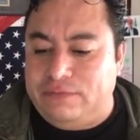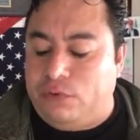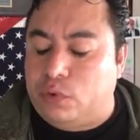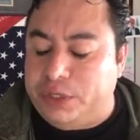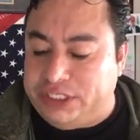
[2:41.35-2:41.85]

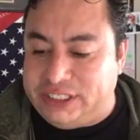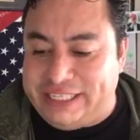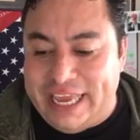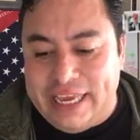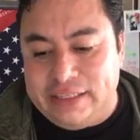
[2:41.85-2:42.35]
for which
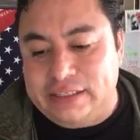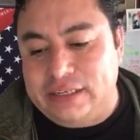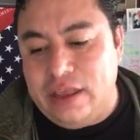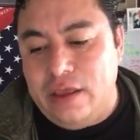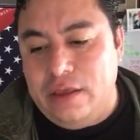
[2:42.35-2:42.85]

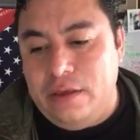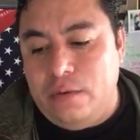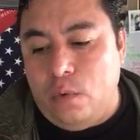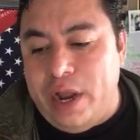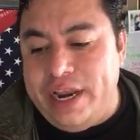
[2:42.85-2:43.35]
stands
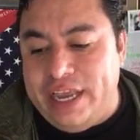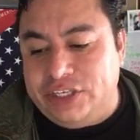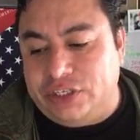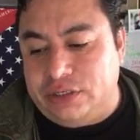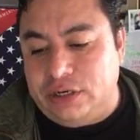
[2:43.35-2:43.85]
one
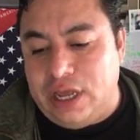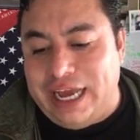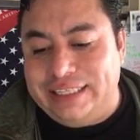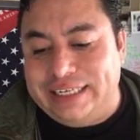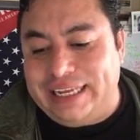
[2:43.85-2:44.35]
nation
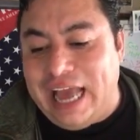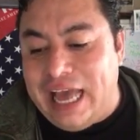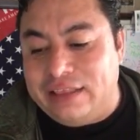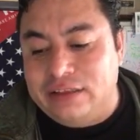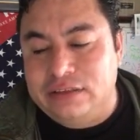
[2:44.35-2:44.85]
under
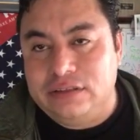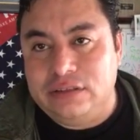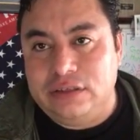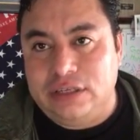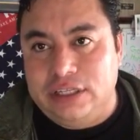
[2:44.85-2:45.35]
God,
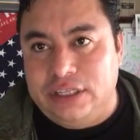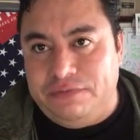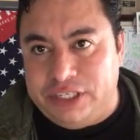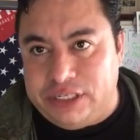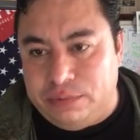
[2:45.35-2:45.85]

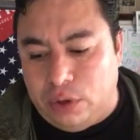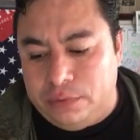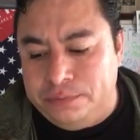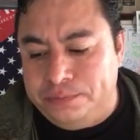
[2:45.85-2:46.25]
indivisible,